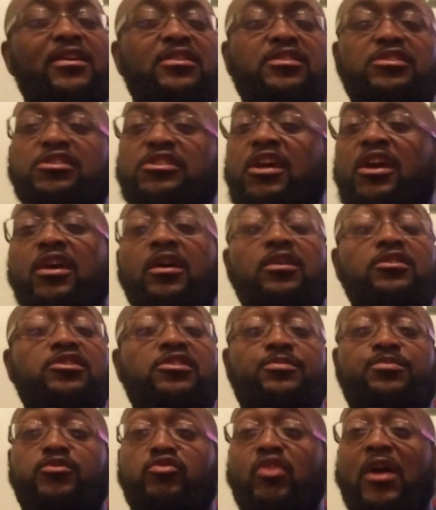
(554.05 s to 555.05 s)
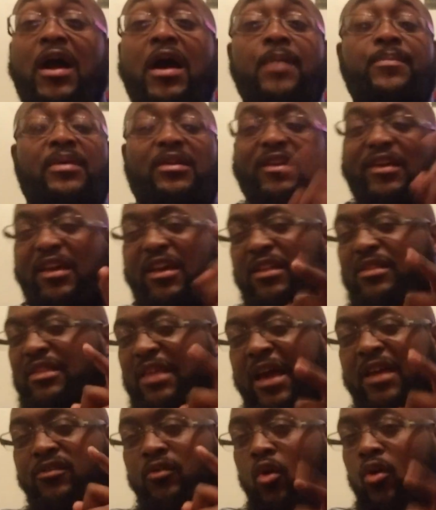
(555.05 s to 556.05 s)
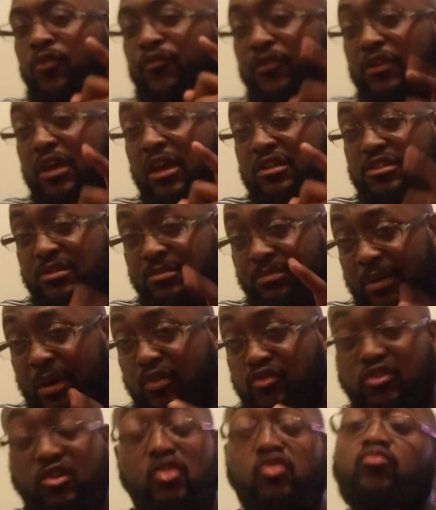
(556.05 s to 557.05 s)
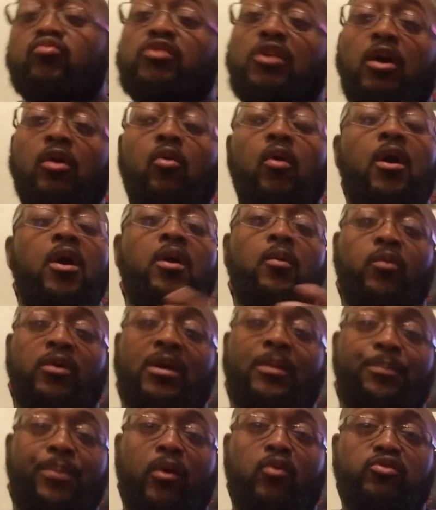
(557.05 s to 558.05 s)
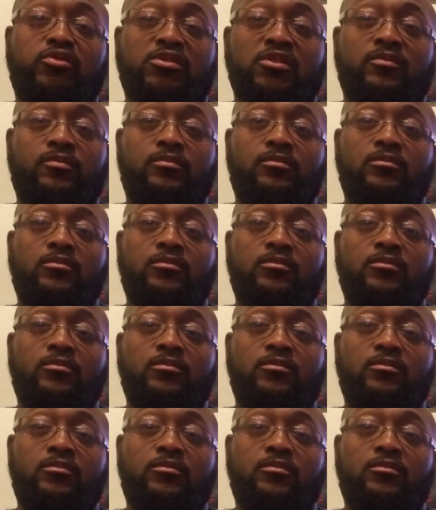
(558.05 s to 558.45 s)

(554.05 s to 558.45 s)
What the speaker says: share, subscribe, and hit that notification bell so you know when I'm posting.